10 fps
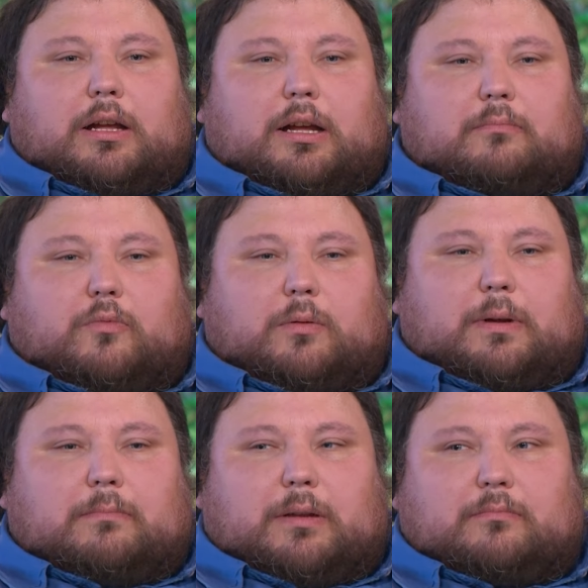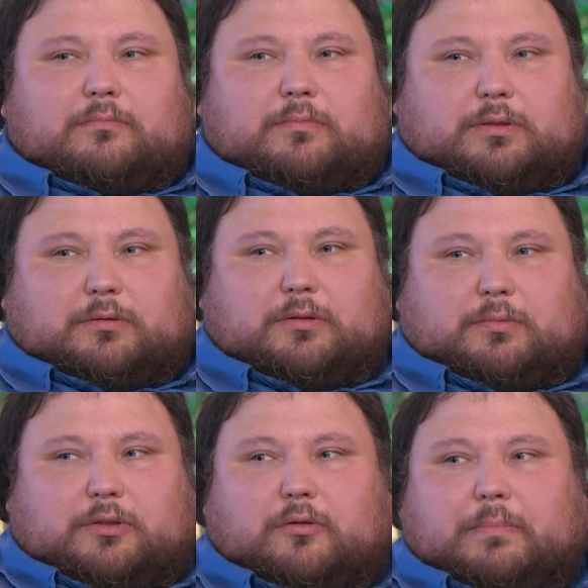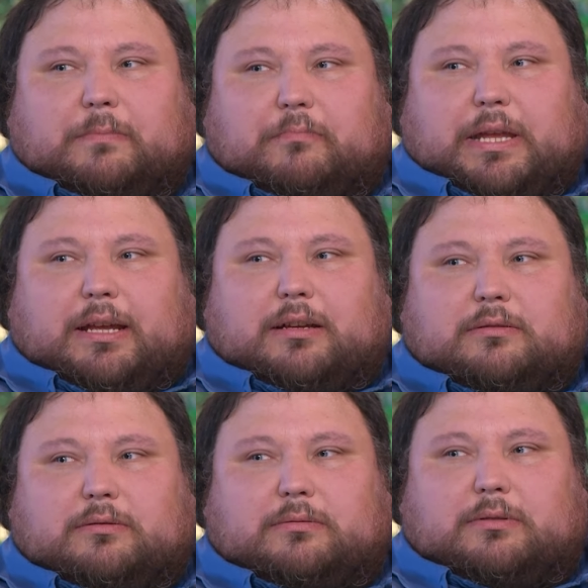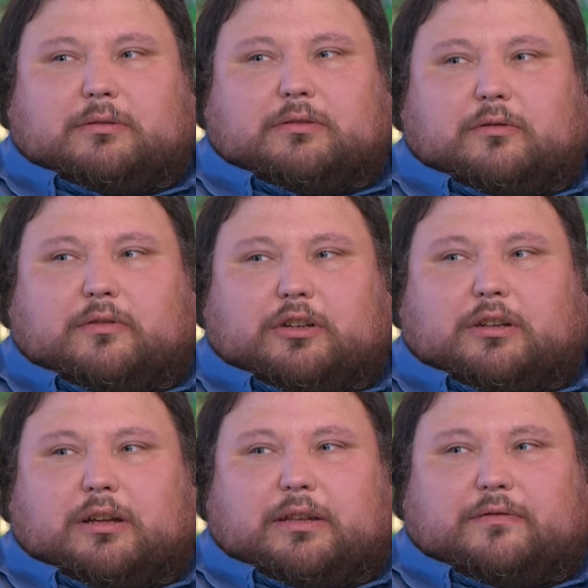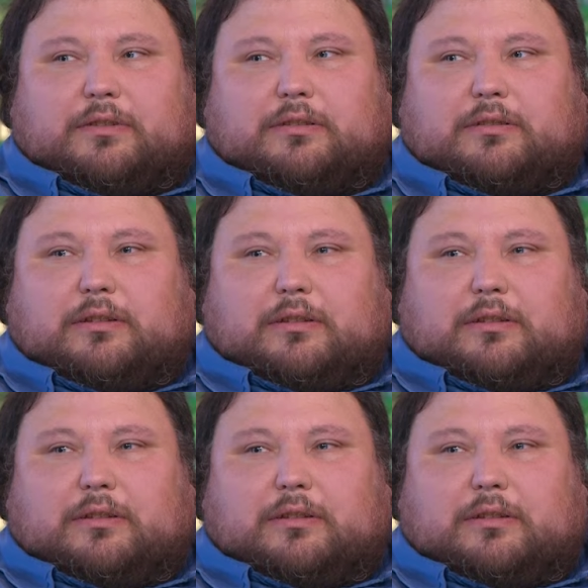Well, my mum's sort of been big, sort of her life and